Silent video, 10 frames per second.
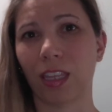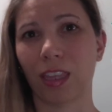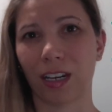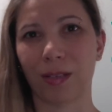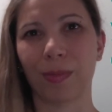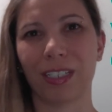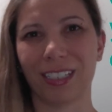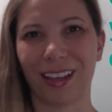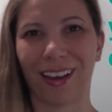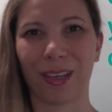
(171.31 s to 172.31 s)
therapist
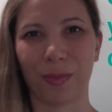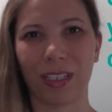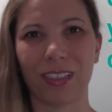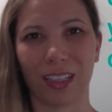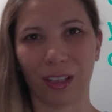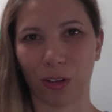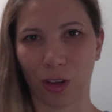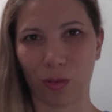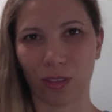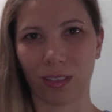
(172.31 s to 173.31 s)
documents in their
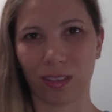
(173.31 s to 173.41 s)
notes.